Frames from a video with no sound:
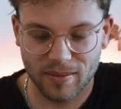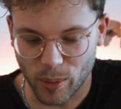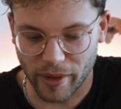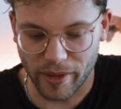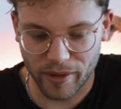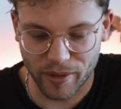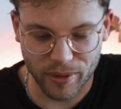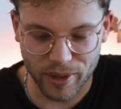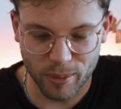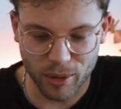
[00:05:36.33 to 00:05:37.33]
with
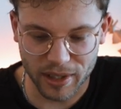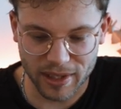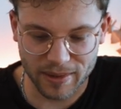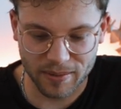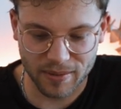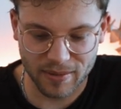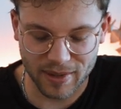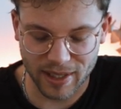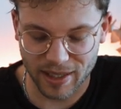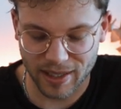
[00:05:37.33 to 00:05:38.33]
3d prints
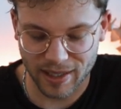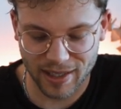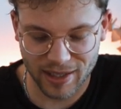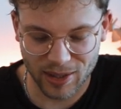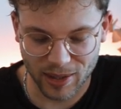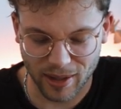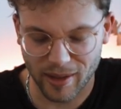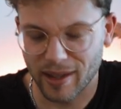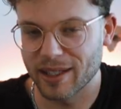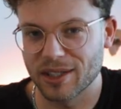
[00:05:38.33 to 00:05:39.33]
i i
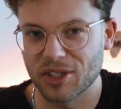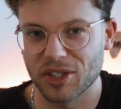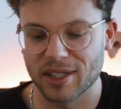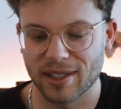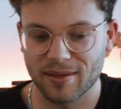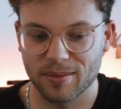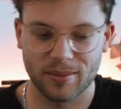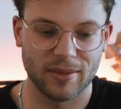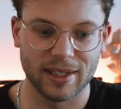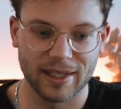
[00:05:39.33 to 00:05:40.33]
think it's just
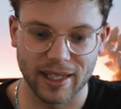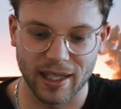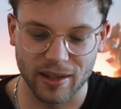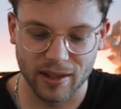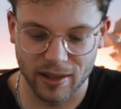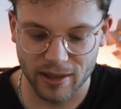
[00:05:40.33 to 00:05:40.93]
insane